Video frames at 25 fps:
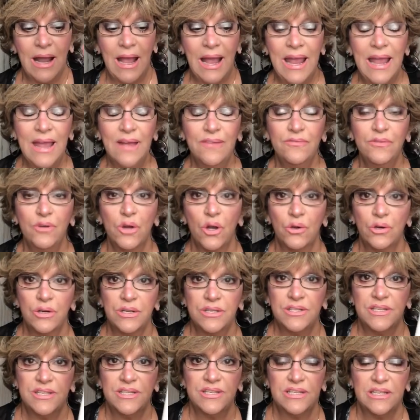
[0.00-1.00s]
I have
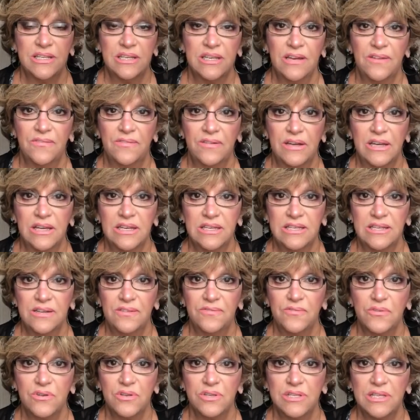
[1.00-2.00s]
noticed a significant
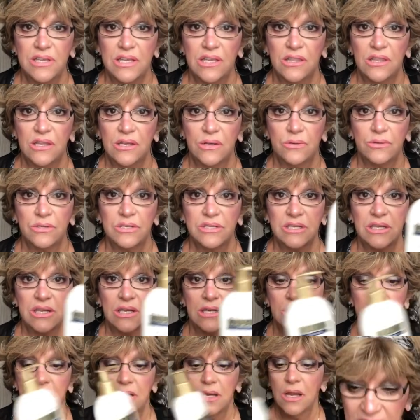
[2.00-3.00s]
difference in the
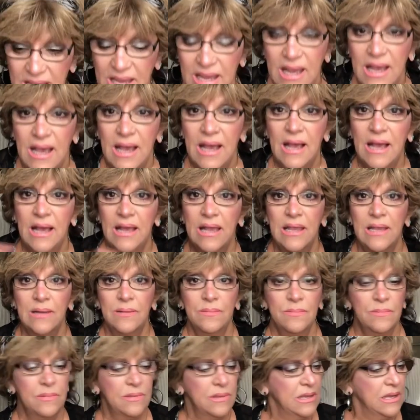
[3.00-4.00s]
skin,
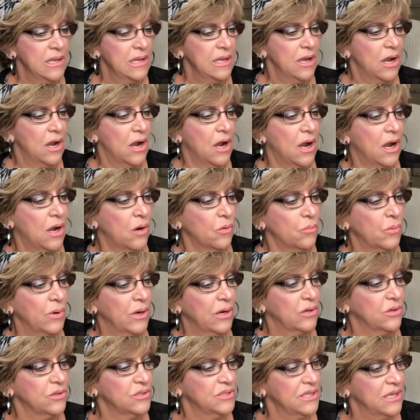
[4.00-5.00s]
in the
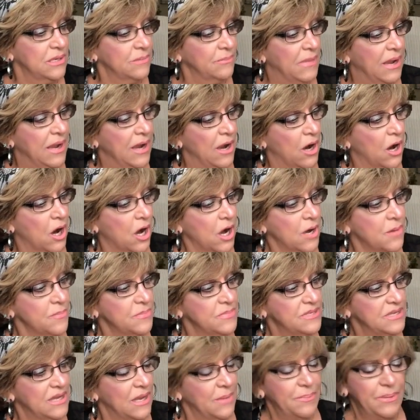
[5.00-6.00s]
wrinkles in my
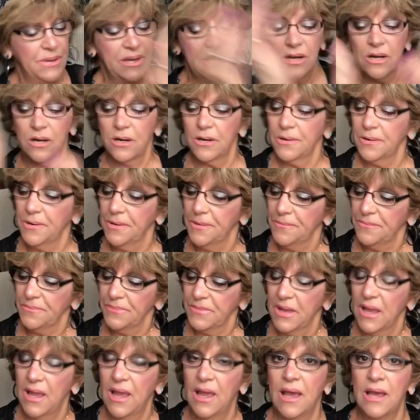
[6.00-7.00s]
arms up here
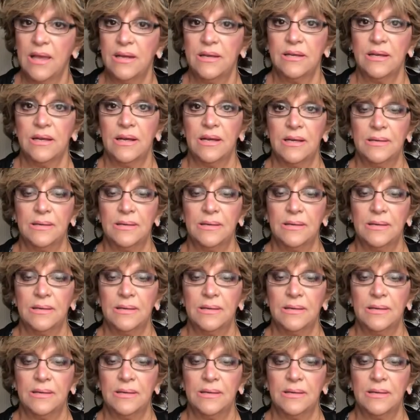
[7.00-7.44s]
and